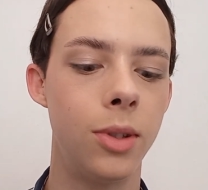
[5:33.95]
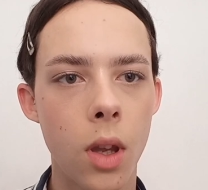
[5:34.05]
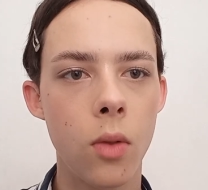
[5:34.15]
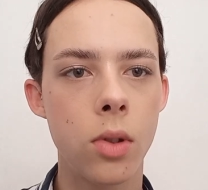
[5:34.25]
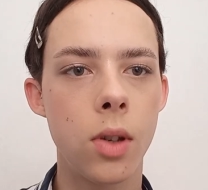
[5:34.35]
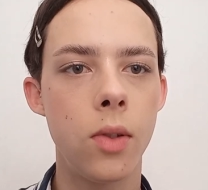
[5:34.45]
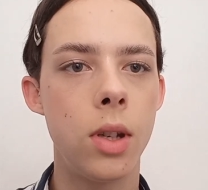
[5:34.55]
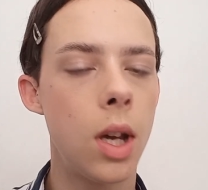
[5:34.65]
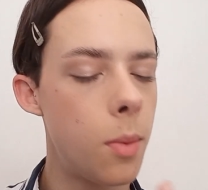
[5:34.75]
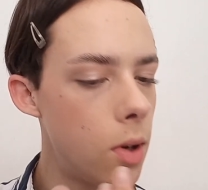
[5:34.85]
And also if you
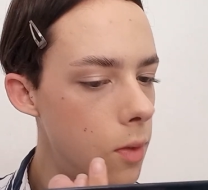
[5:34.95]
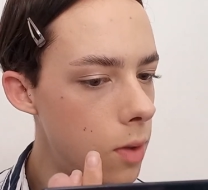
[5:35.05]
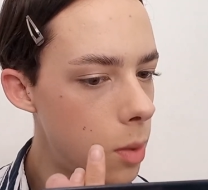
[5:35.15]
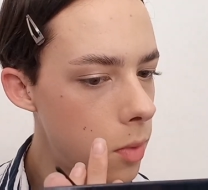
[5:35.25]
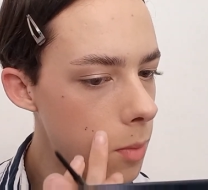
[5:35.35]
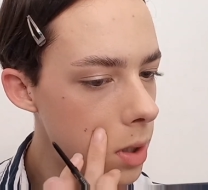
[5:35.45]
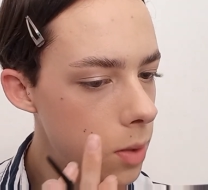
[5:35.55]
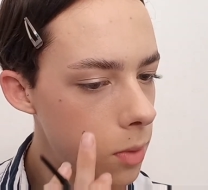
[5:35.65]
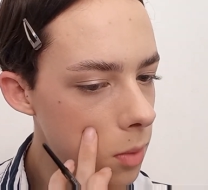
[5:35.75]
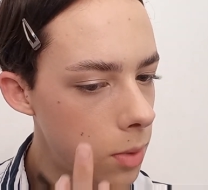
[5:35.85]
tap over them, it makes
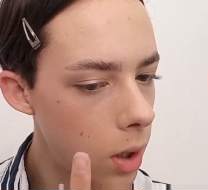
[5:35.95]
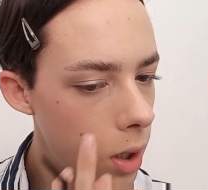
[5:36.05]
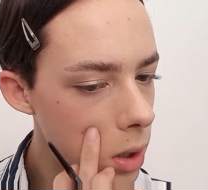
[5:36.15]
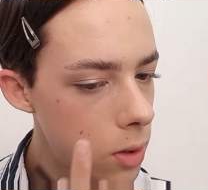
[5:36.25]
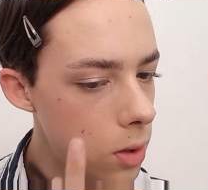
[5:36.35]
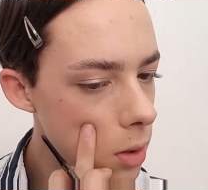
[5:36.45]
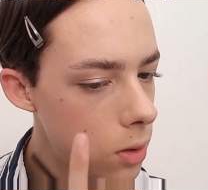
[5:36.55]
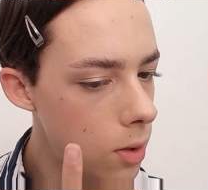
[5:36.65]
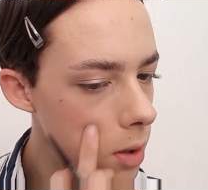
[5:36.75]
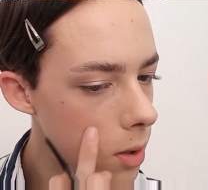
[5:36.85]
them a little bit lighter
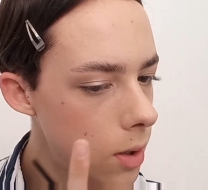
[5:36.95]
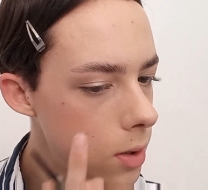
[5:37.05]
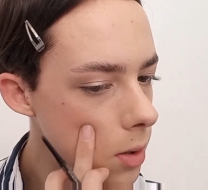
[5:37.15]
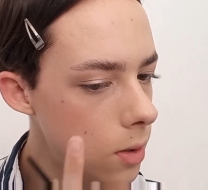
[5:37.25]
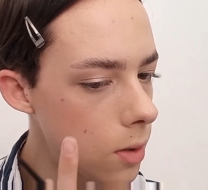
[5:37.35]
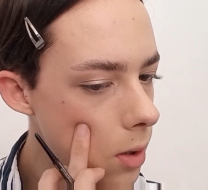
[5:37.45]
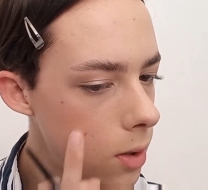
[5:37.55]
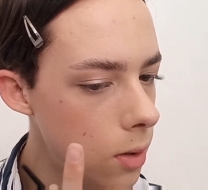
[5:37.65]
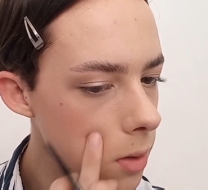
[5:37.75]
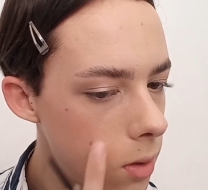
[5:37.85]
so they're less
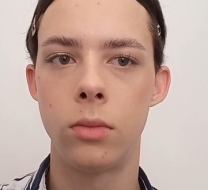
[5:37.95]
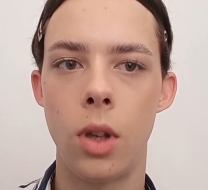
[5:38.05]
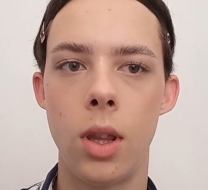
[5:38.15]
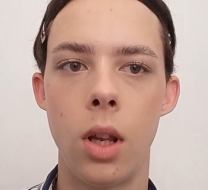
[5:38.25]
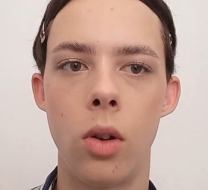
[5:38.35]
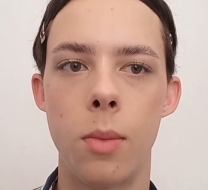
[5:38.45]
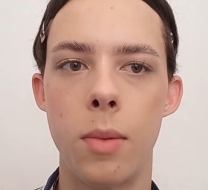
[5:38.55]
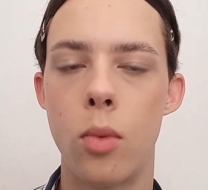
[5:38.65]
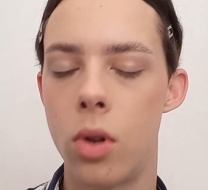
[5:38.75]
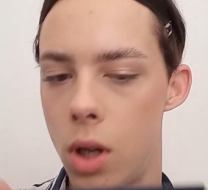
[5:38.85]
intense and they look a
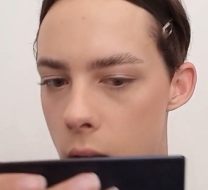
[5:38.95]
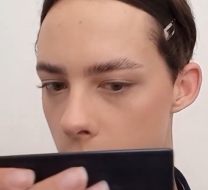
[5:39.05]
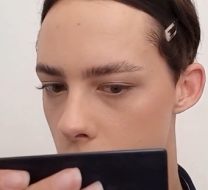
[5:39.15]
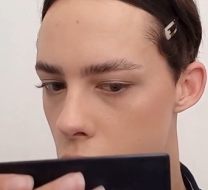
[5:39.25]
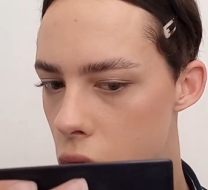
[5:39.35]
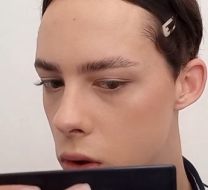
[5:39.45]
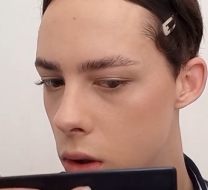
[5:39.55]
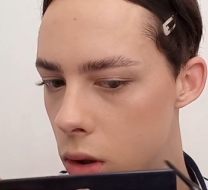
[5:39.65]
bit more natural.